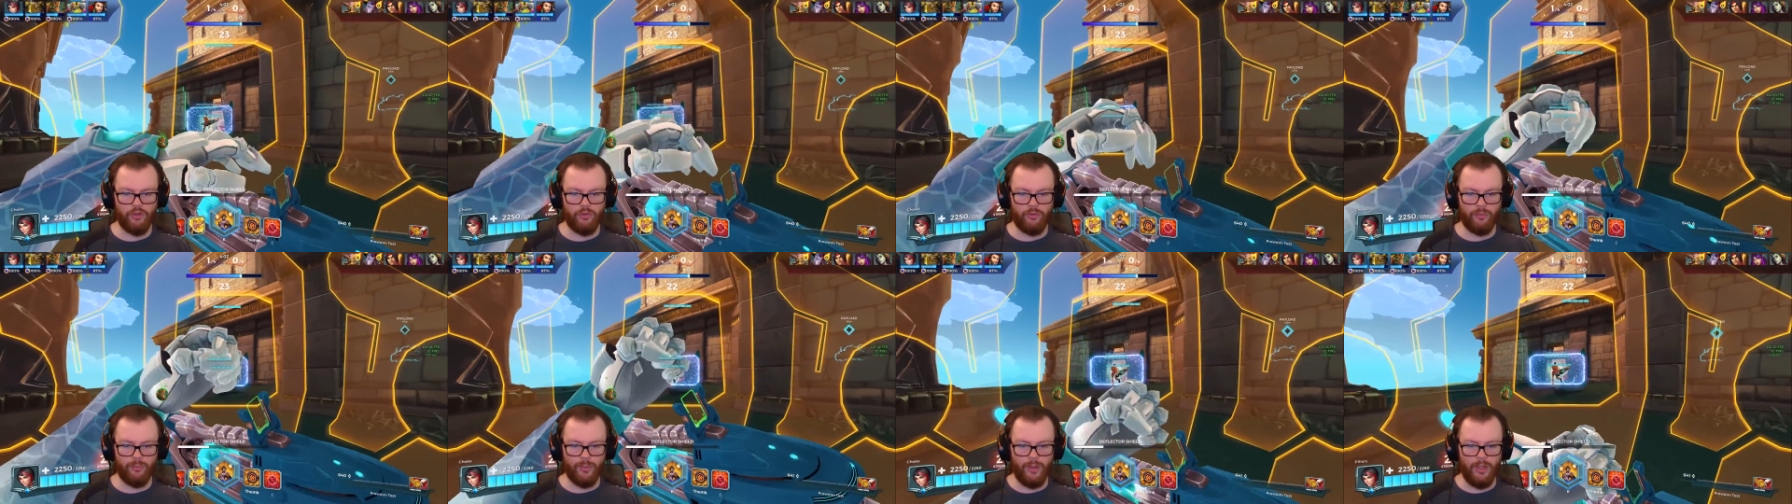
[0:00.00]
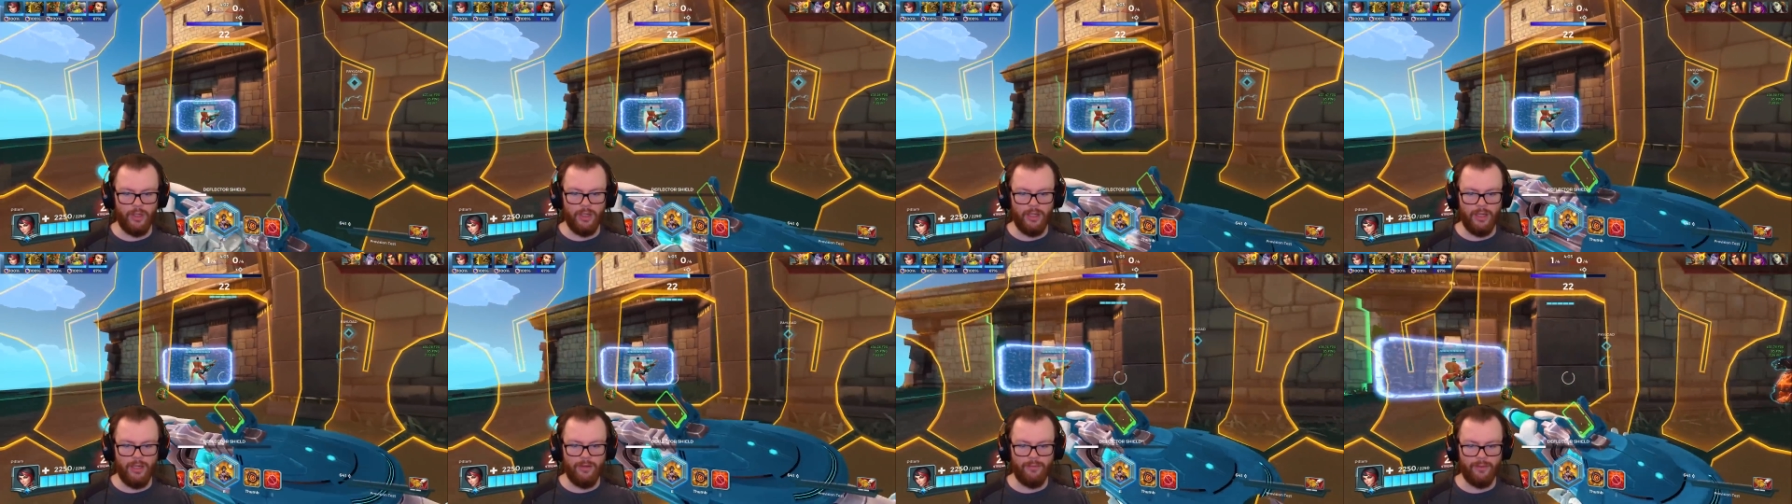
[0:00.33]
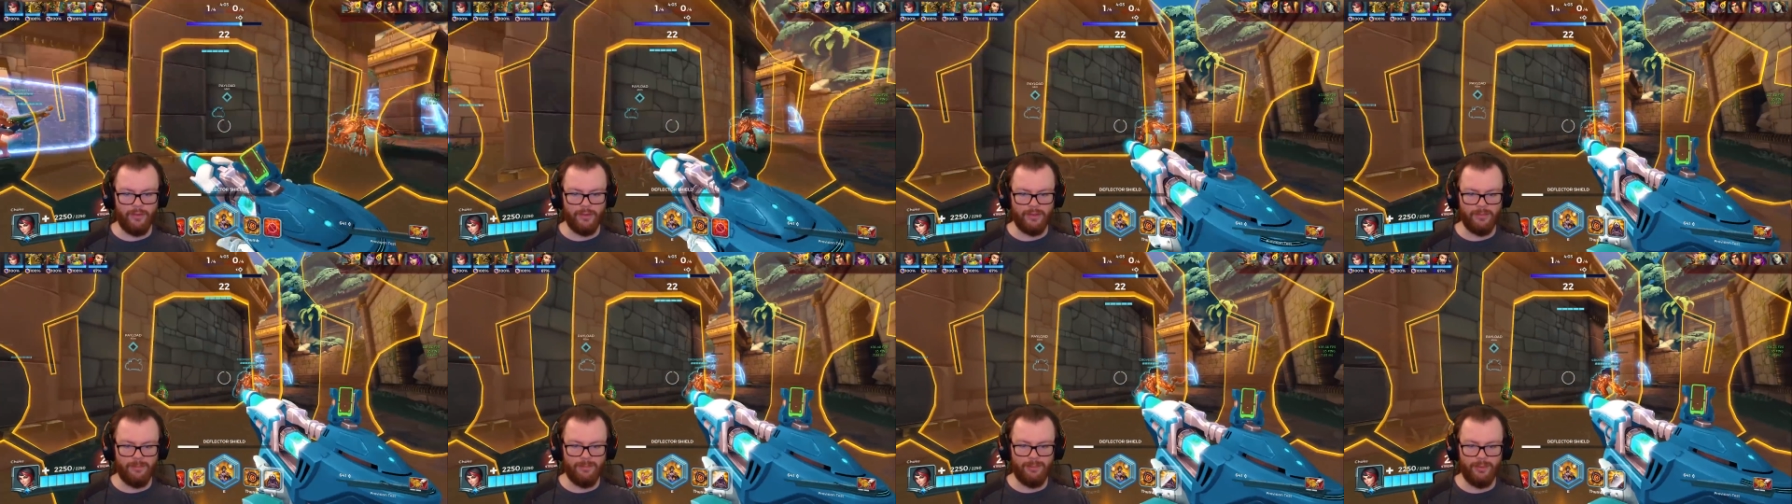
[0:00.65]
just wall off
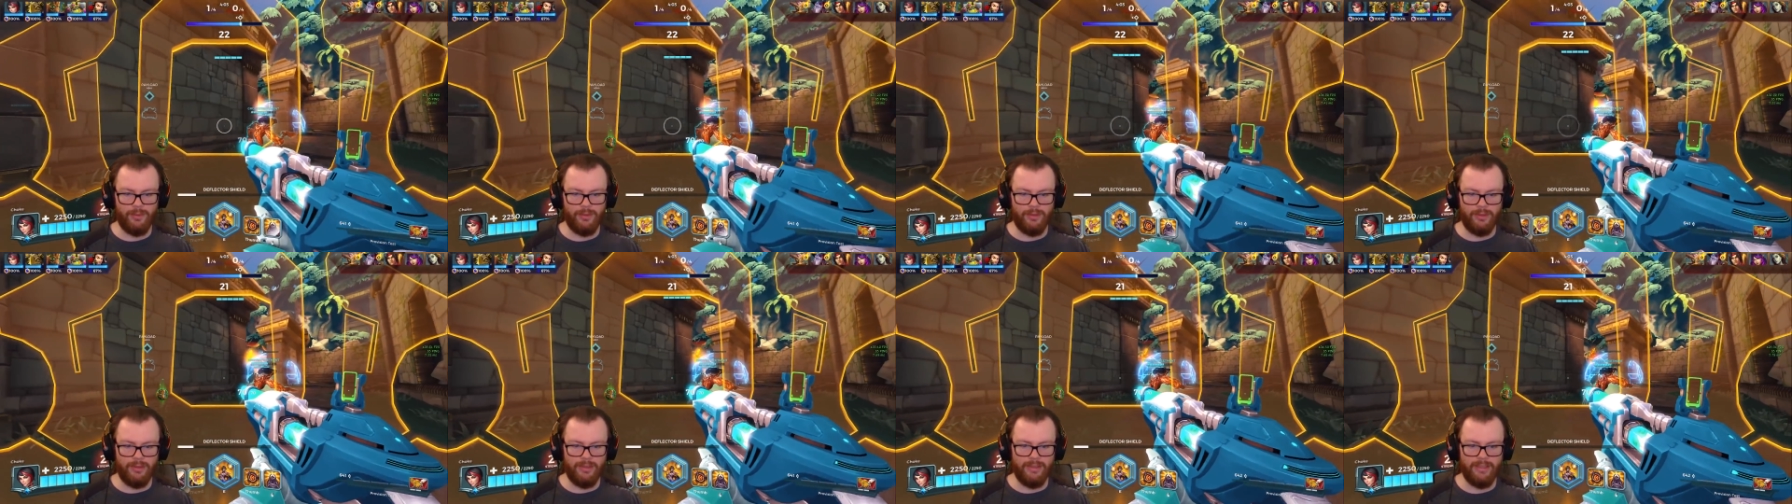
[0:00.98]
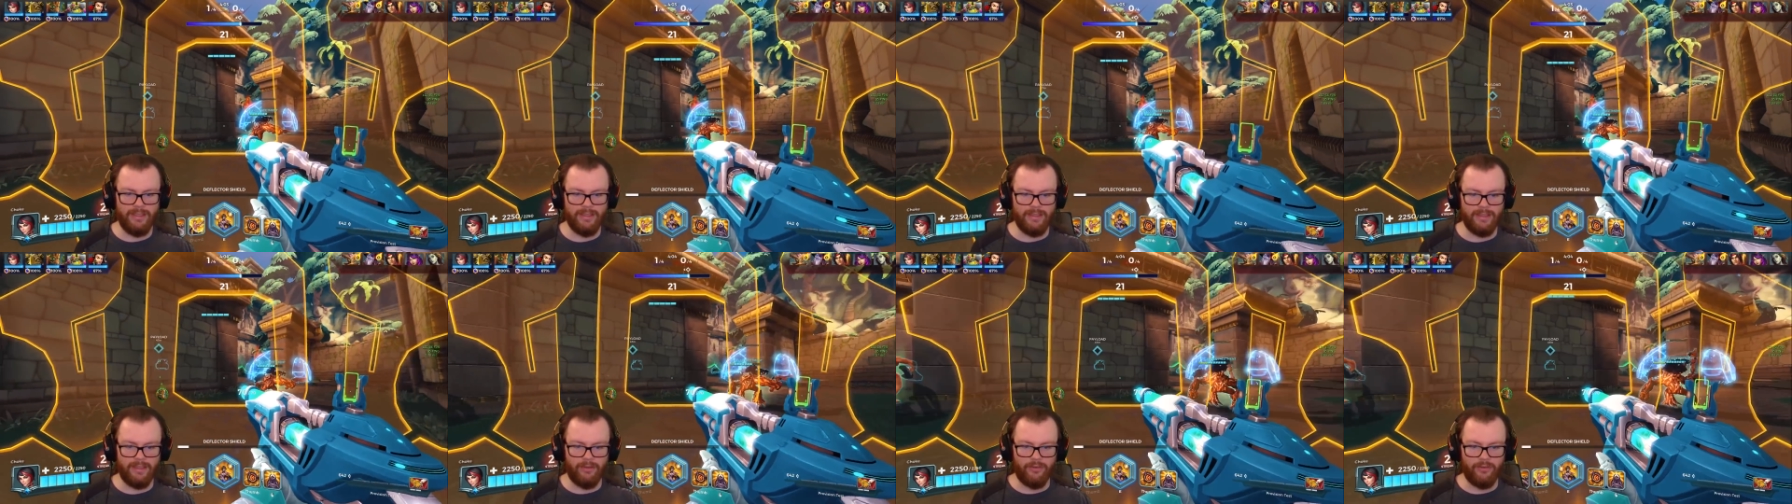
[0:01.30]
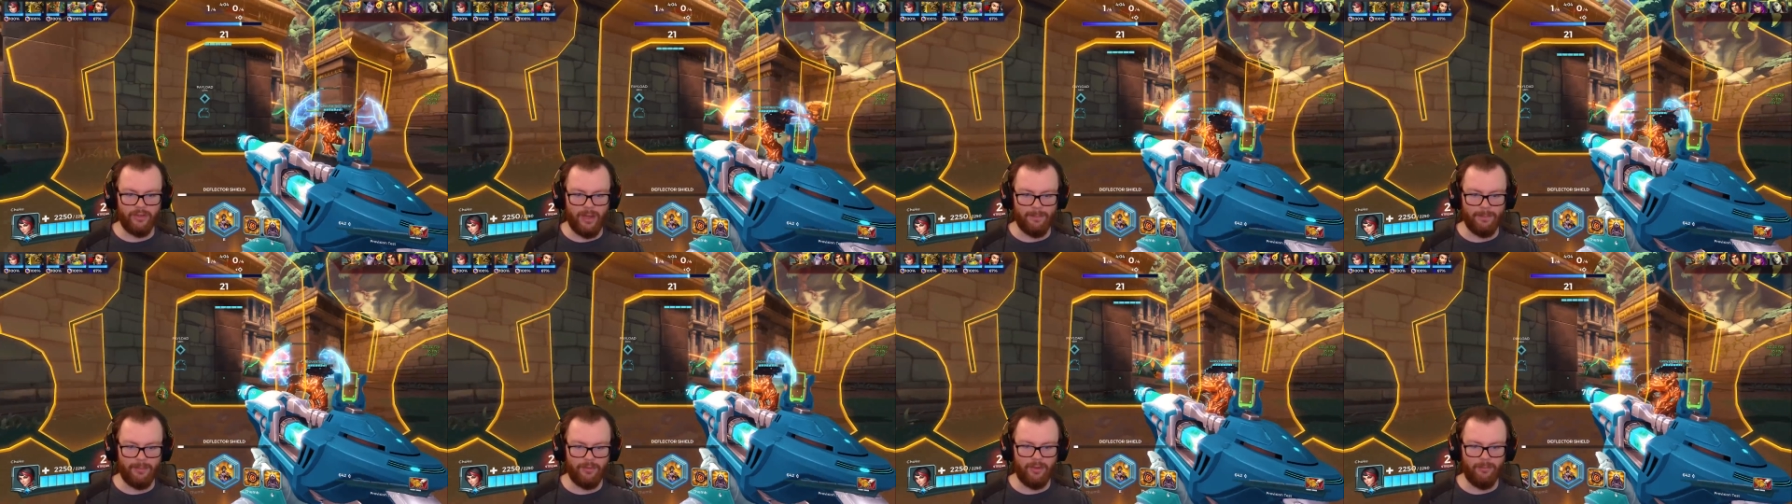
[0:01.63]
and completely
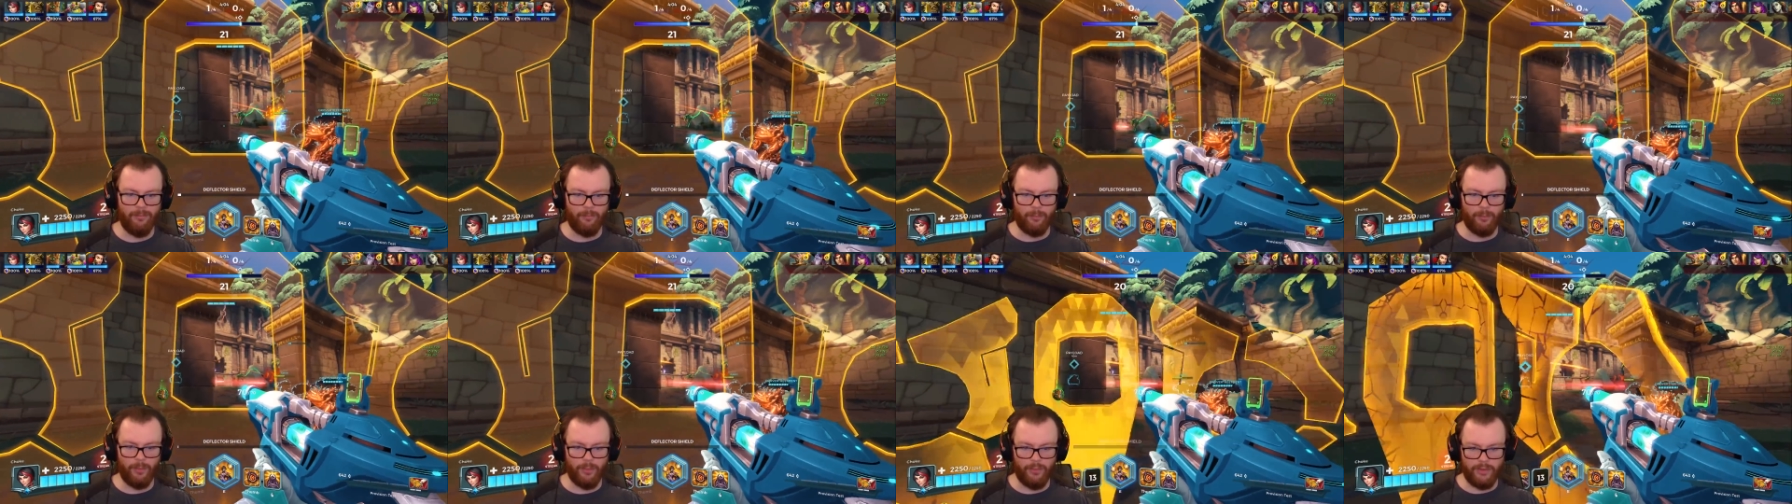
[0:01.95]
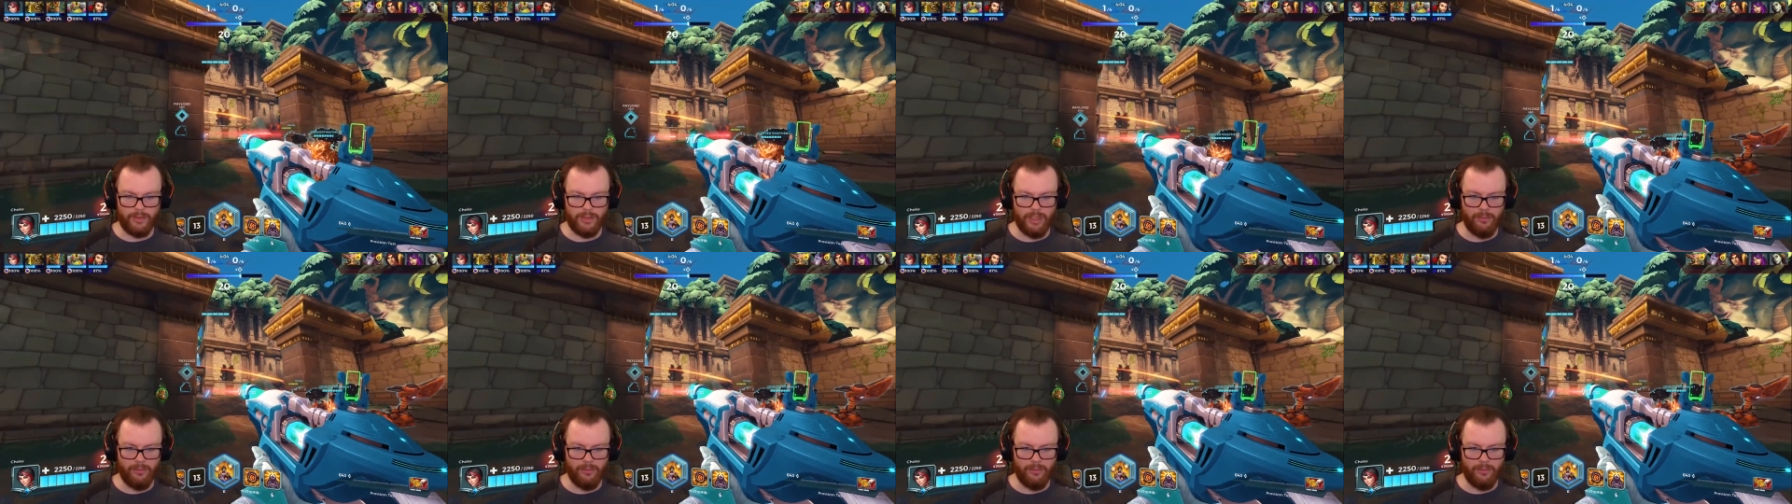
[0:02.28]
stop a team from going